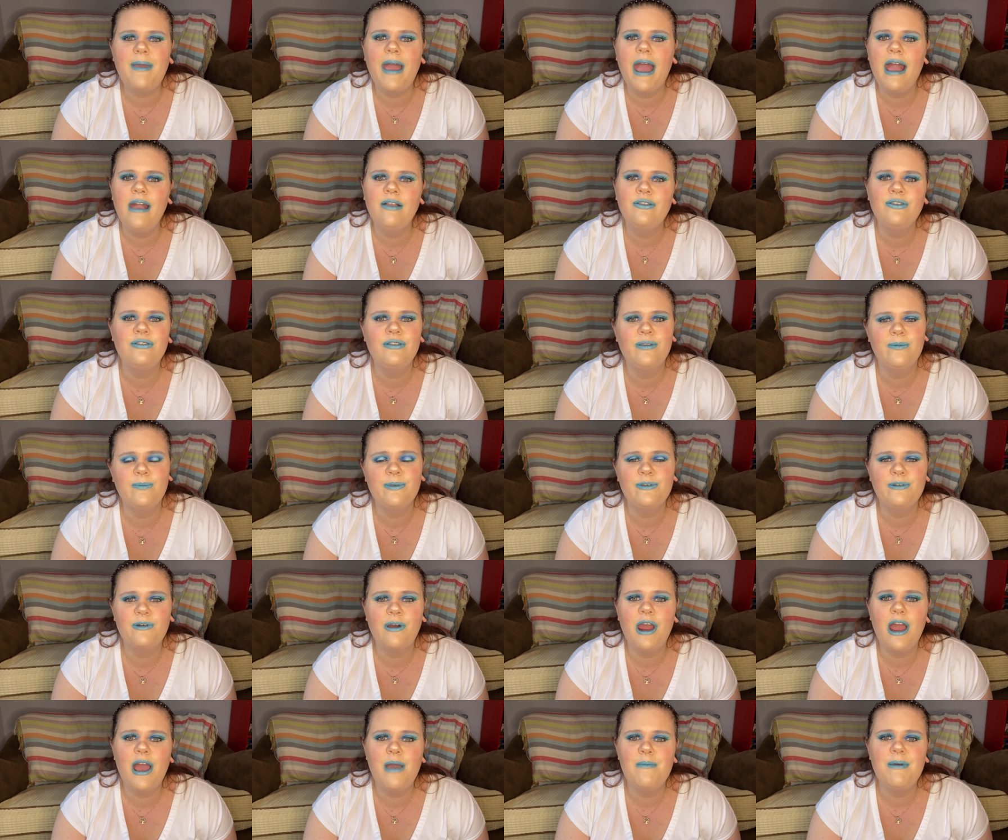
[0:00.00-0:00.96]
and
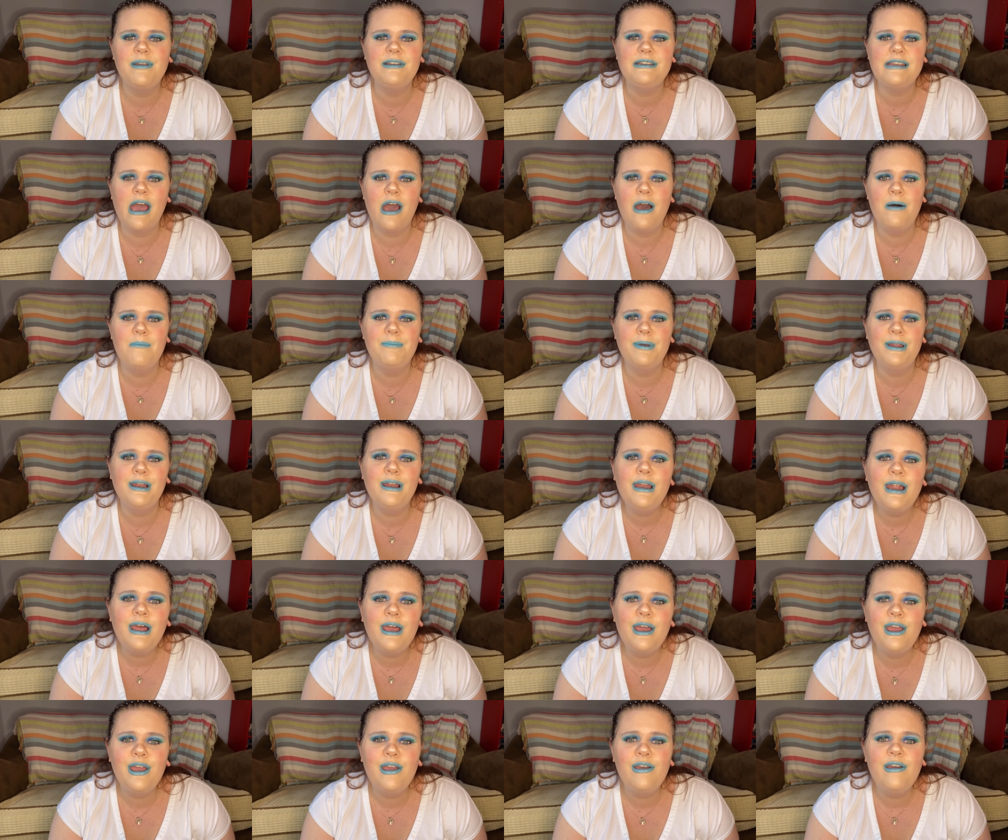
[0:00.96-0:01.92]
subscribe down
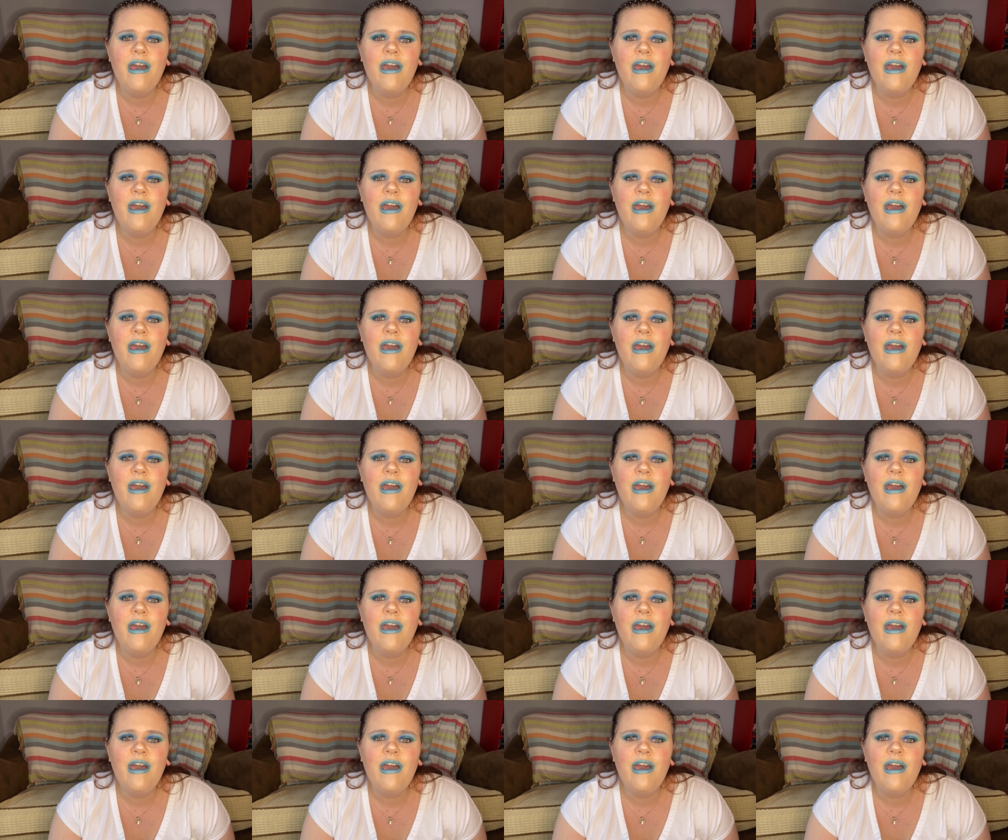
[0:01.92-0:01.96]
below.